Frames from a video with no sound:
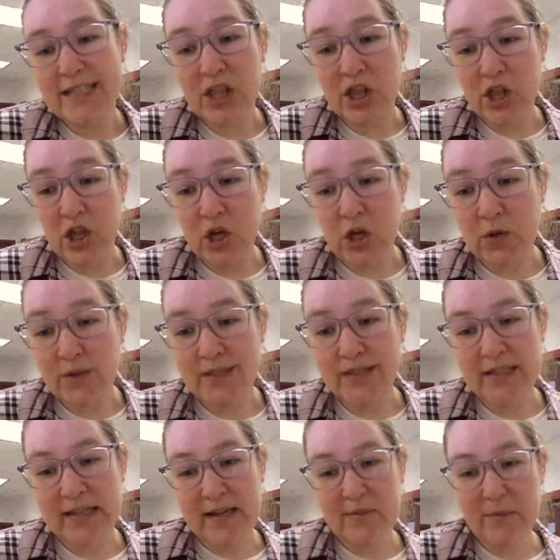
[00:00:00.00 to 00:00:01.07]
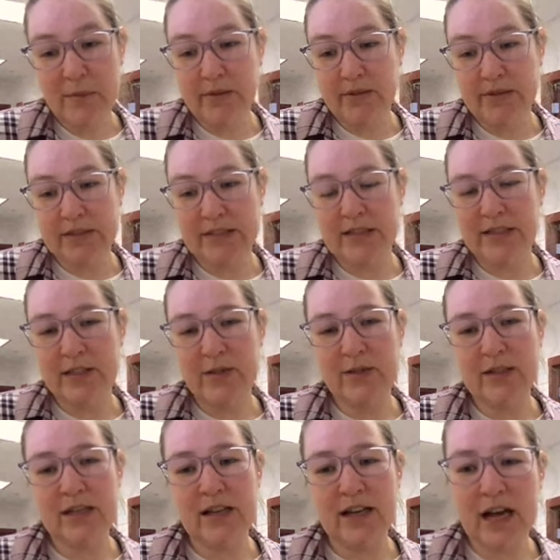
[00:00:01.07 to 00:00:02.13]
in those samples, you
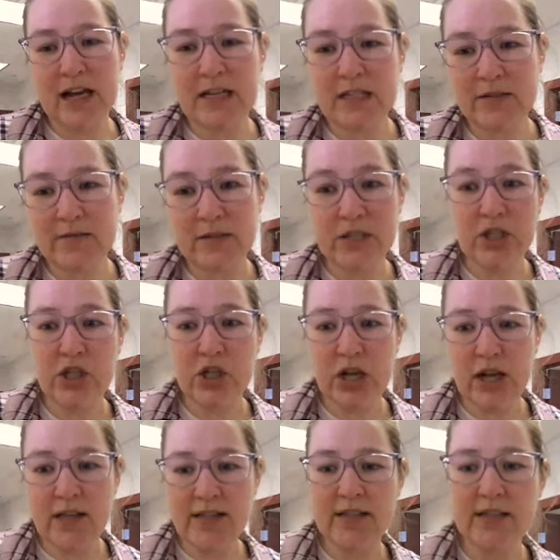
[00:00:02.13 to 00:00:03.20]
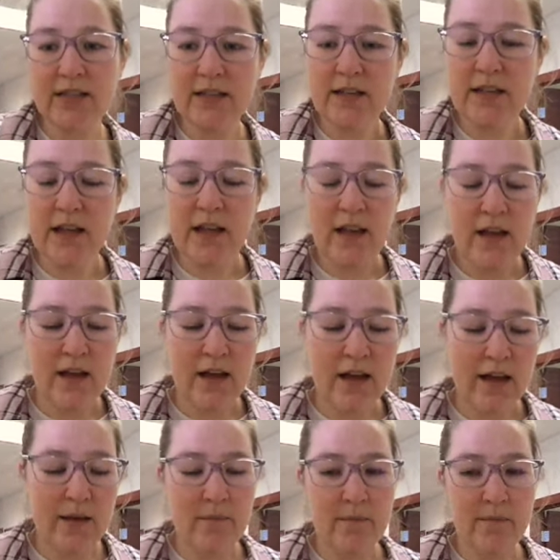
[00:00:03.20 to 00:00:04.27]
can kind of adjust
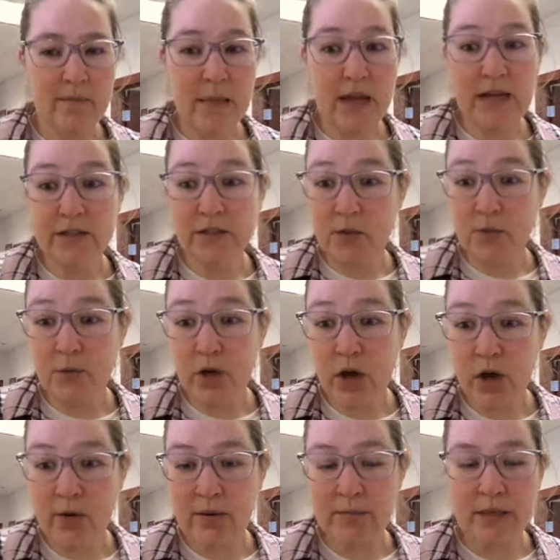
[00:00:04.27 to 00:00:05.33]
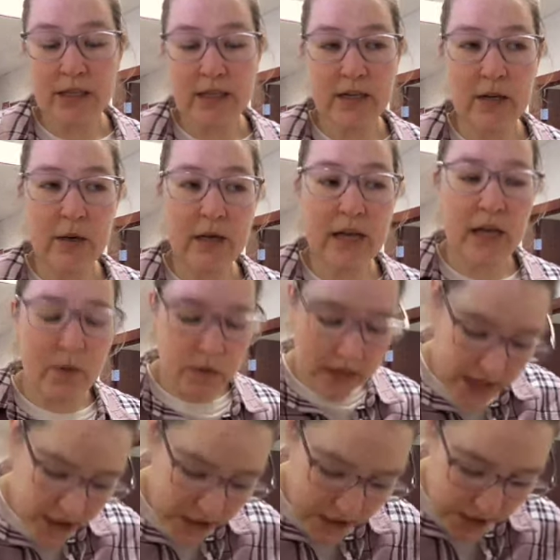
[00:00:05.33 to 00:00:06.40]
as you go and be like, okay, well,
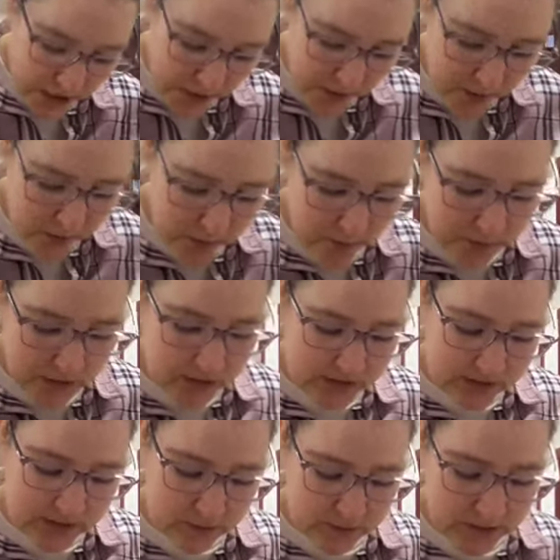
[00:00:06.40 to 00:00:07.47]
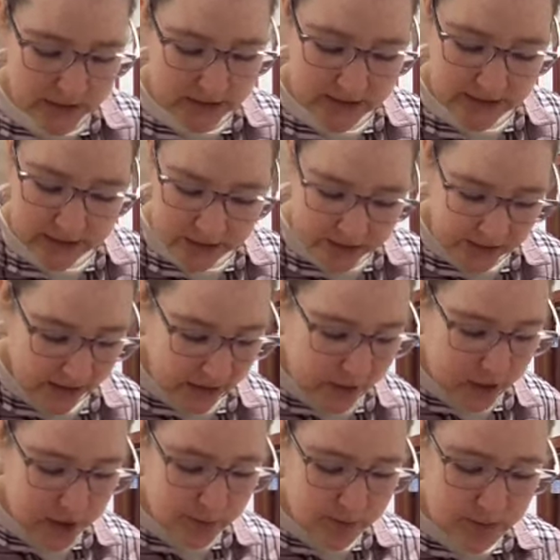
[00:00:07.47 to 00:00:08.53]
I know we call this what, a silty clay
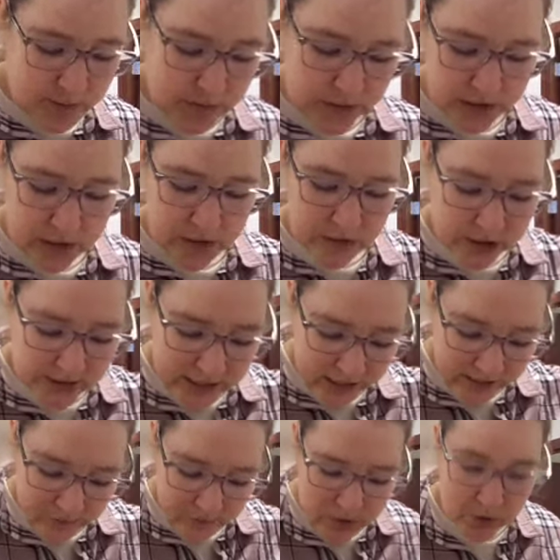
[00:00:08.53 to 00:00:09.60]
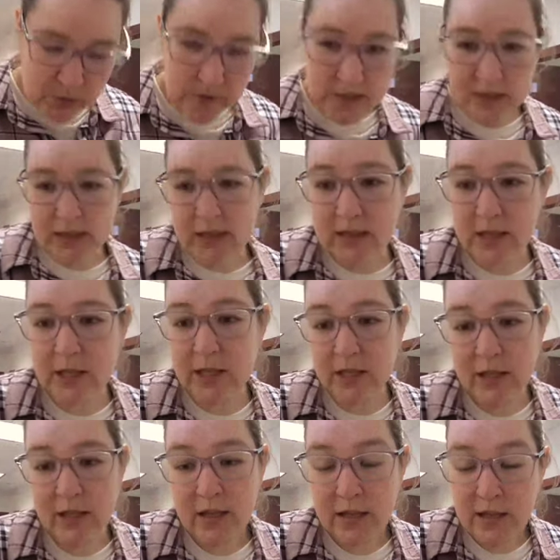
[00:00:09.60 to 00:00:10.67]
loam, so I know it should have between,
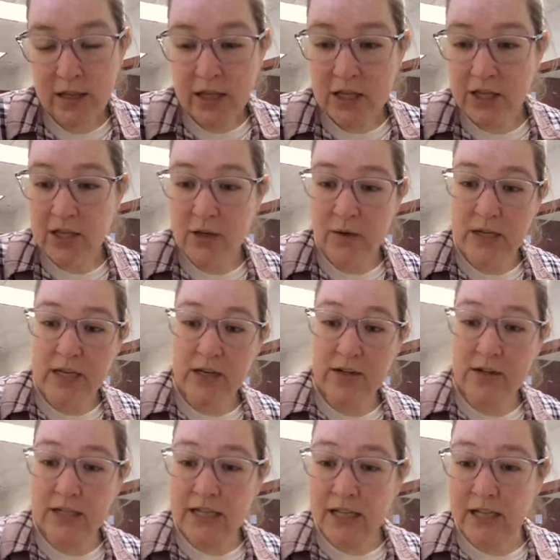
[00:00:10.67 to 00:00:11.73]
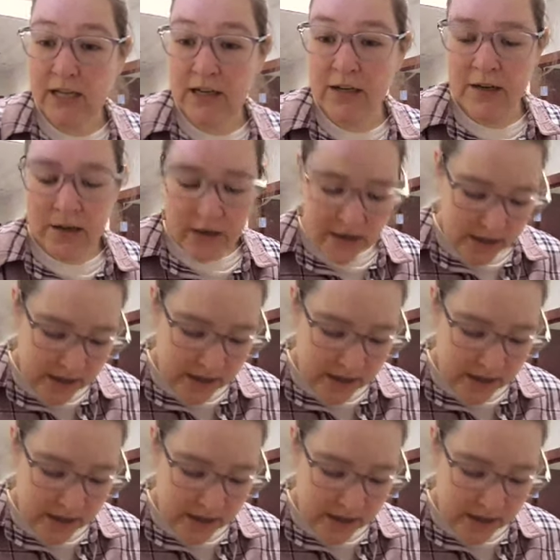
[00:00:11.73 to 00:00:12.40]
you know, here and here.